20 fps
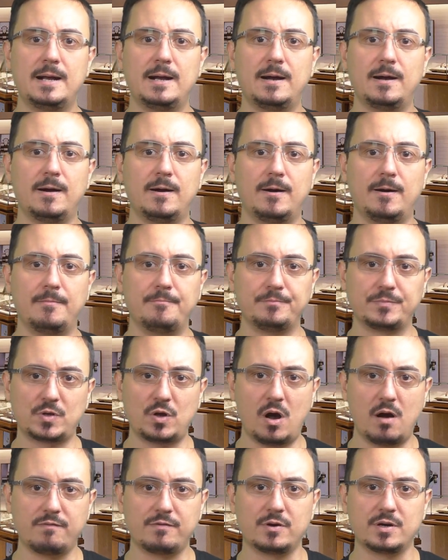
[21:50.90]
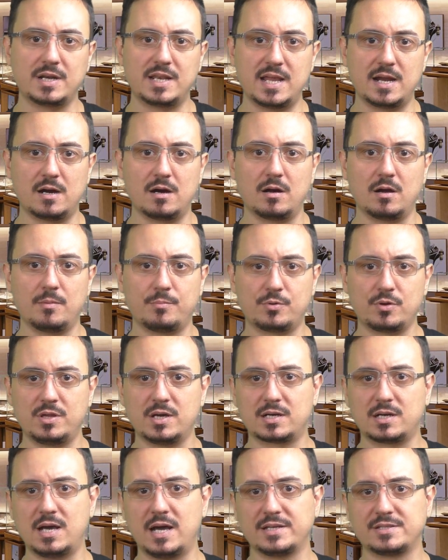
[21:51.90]
offer their
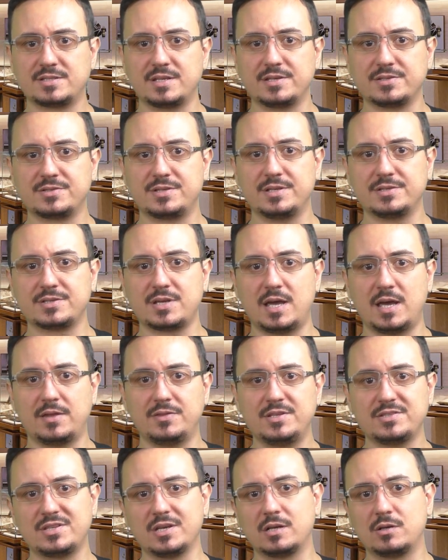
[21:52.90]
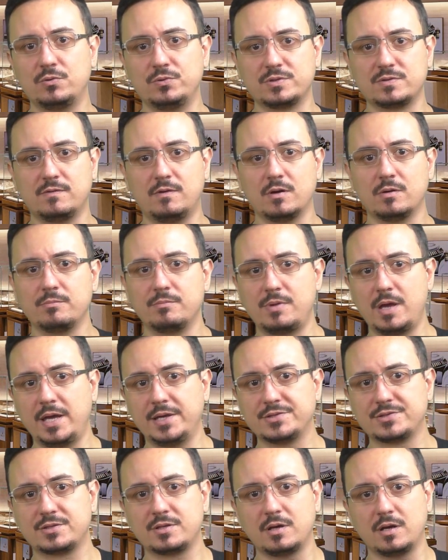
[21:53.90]
product licenses, and this includes
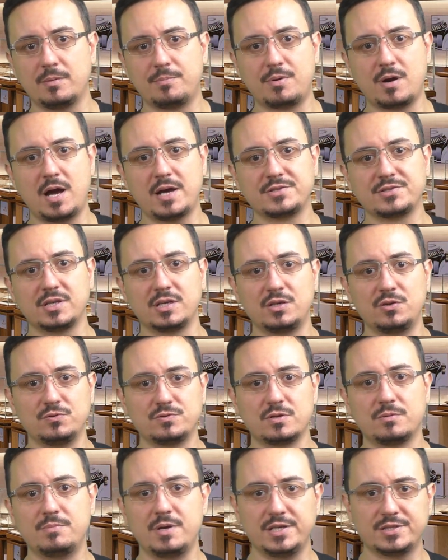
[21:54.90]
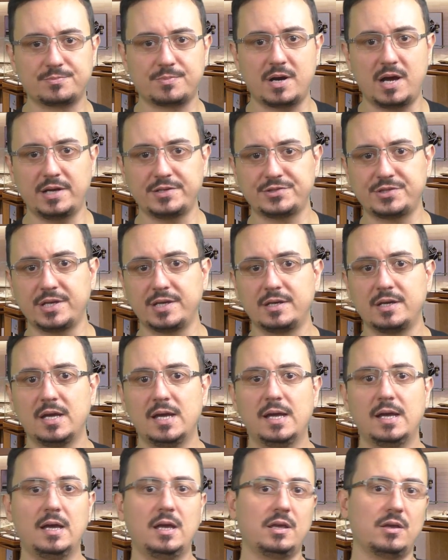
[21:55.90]
volume-based pricing, user-based pricing,
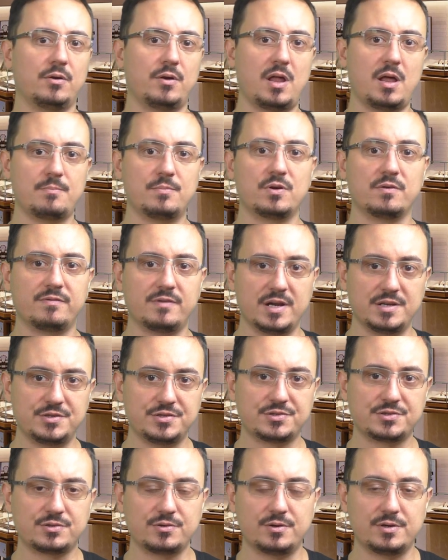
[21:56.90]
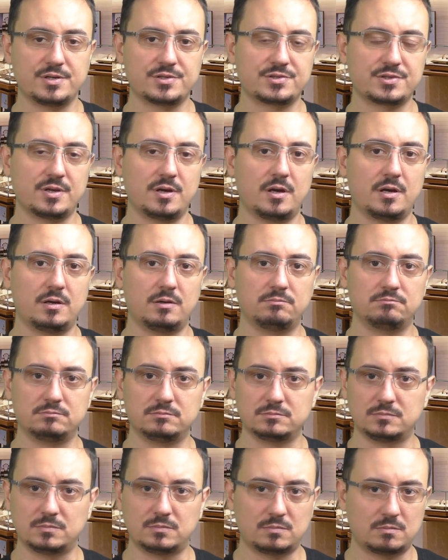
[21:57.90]
number of registers,
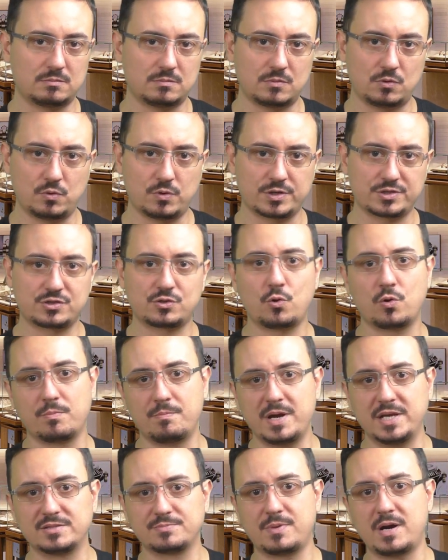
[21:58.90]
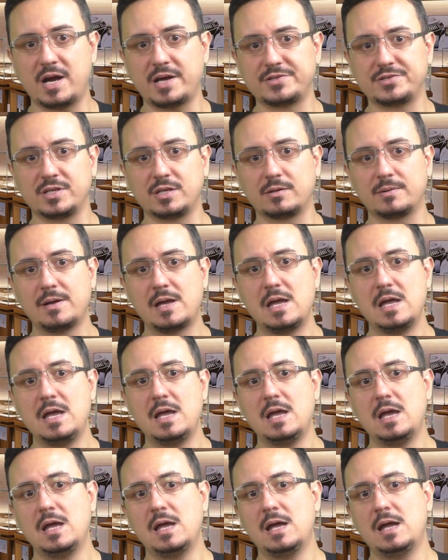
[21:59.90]
or store-based pricing.
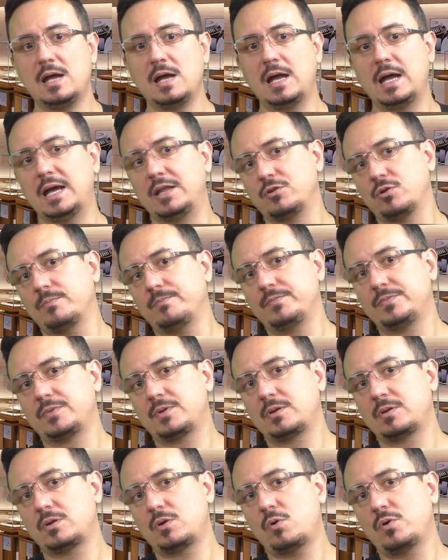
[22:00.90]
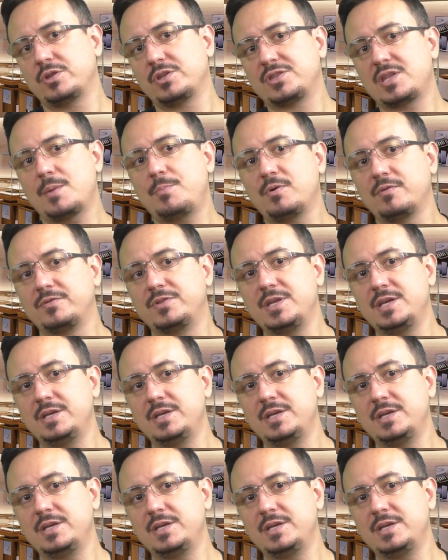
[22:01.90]
And on the top of